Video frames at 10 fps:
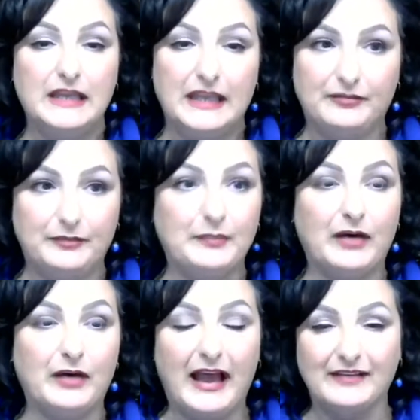if
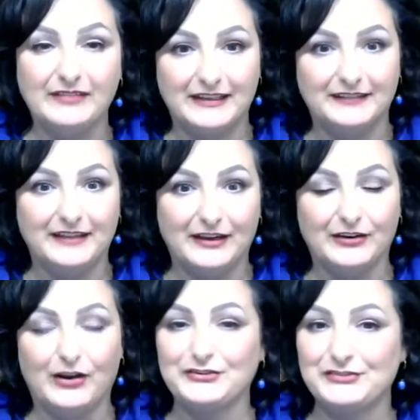people have it in
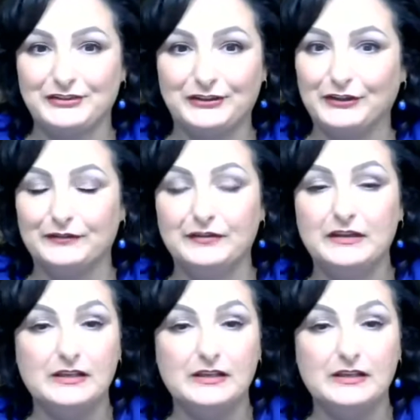their arsenal